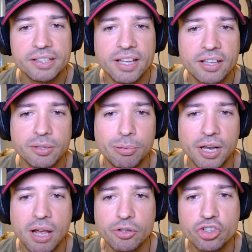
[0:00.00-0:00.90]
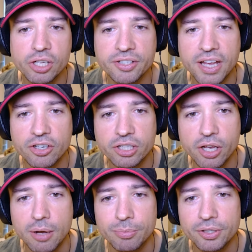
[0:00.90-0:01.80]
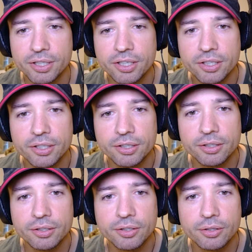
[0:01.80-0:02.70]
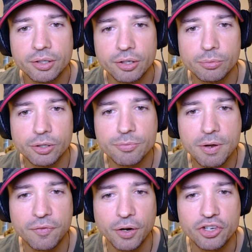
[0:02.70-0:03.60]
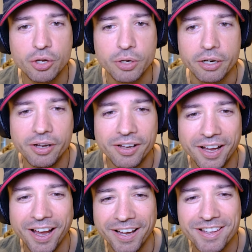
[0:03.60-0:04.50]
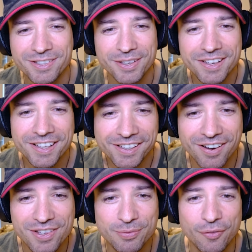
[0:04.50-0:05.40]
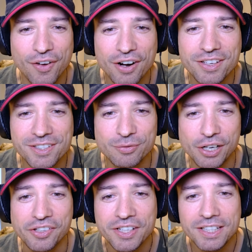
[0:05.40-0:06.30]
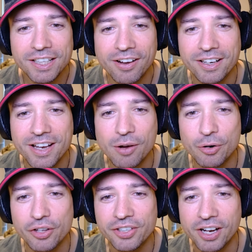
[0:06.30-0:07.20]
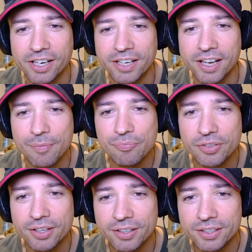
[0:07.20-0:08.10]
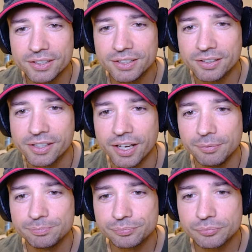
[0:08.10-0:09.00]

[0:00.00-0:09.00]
that the Polaris shield is actually up. Where's my friend shooting? His guns were firing somewhere else. Alright, now we're on target again. Okay.